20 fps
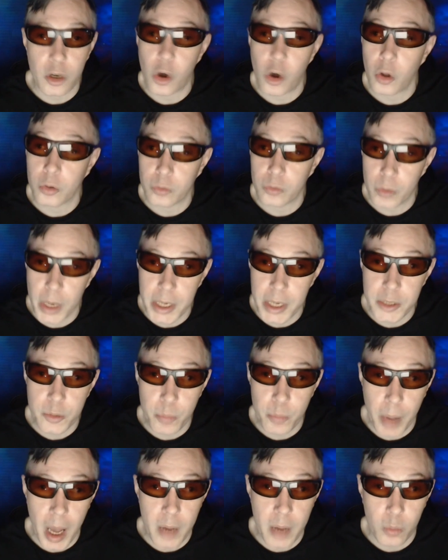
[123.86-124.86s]
called Raised
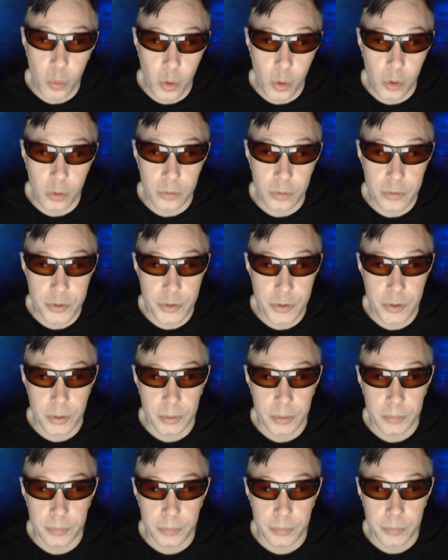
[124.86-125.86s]
by Wolves.
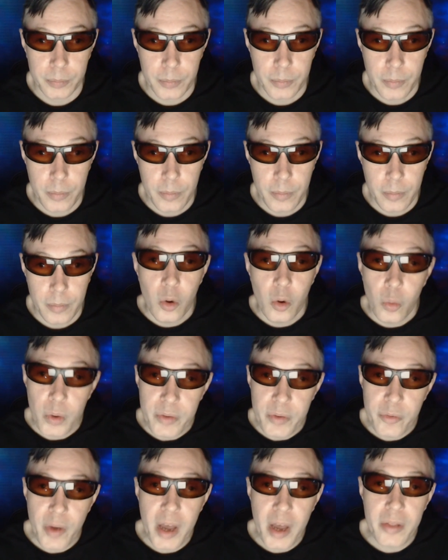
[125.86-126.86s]
We
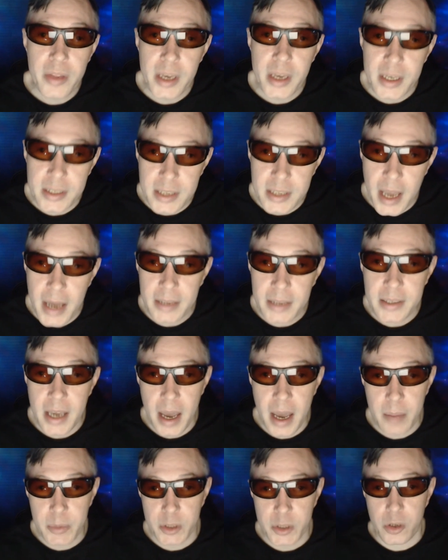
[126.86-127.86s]
found the exact
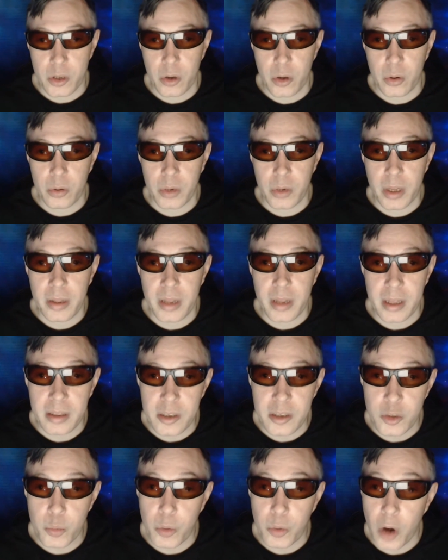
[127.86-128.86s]
episode that
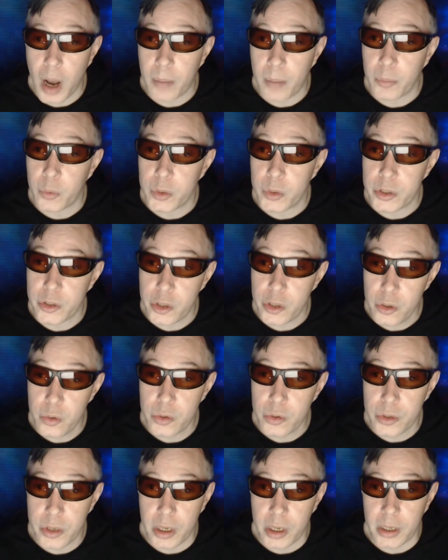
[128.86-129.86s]
this prop was
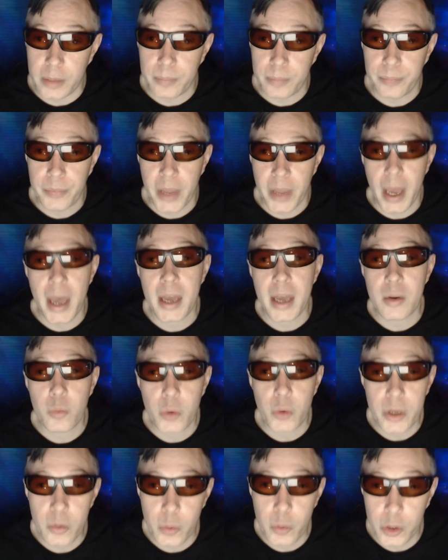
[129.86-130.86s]
used in, and
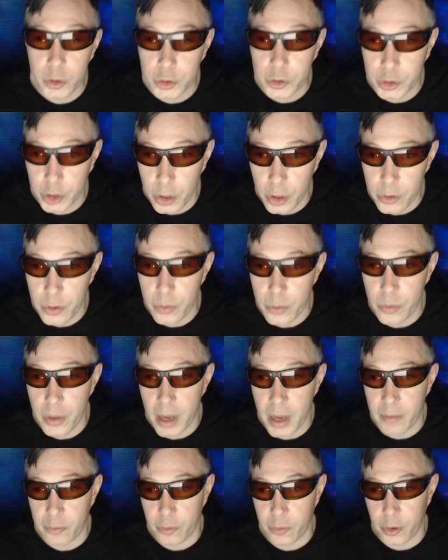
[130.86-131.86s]
we will show you
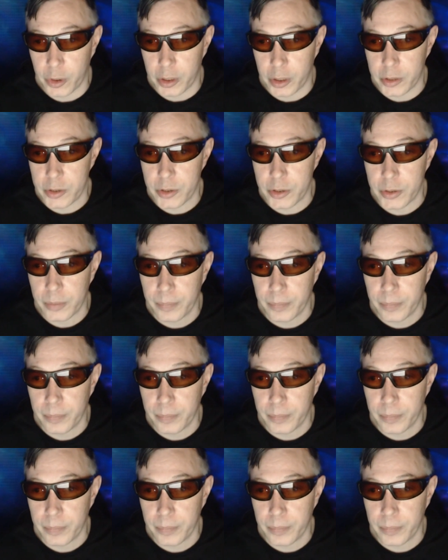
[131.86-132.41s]
that footage.